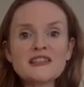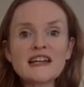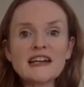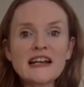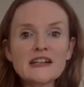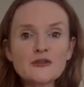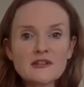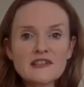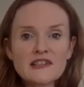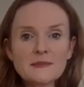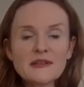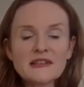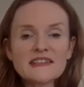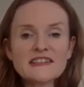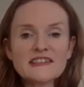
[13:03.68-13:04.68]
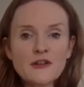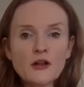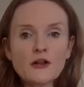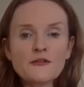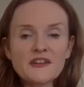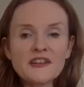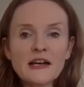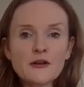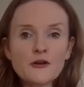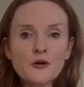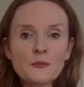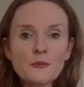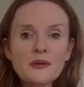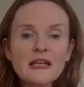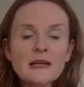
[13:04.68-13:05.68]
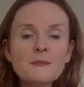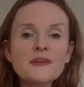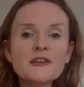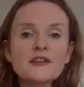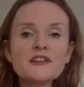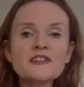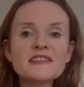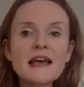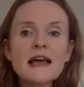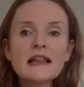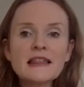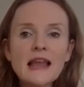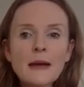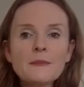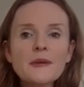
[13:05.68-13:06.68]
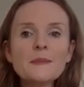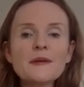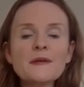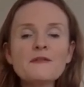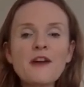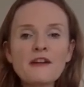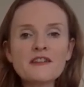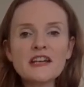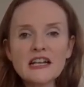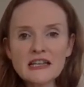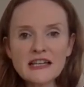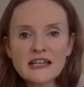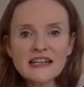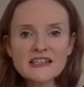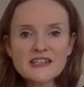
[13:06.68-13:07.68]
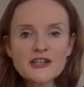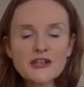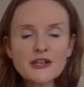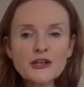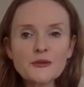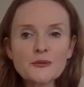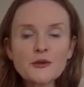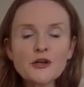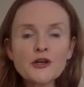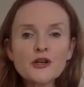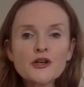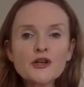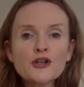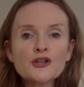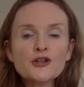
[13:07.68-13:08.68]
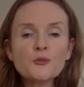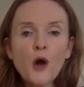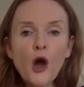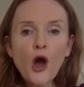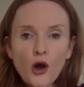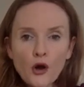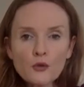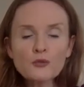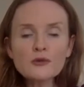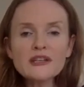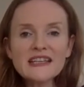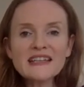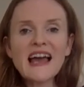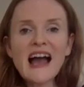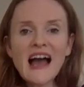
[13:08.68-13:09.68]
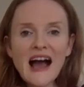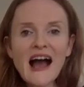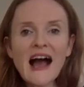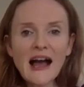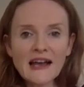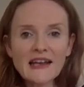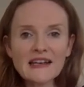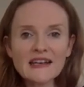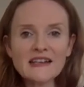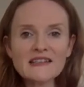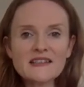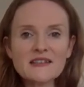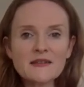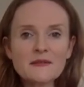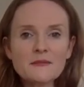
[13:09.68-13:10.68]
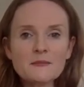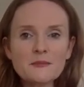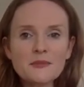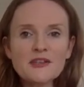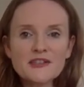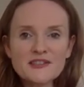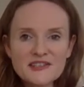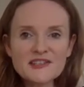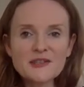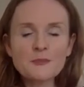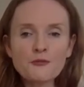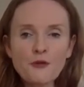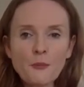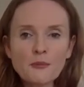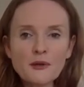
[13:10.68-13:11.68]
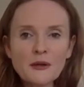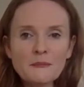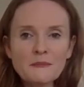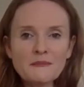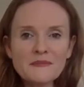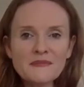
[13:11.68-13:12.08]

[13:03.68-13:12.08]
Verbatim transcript: that I ultimately solve in that company? Because let me be very clear to you, you only get hired because there's a problem.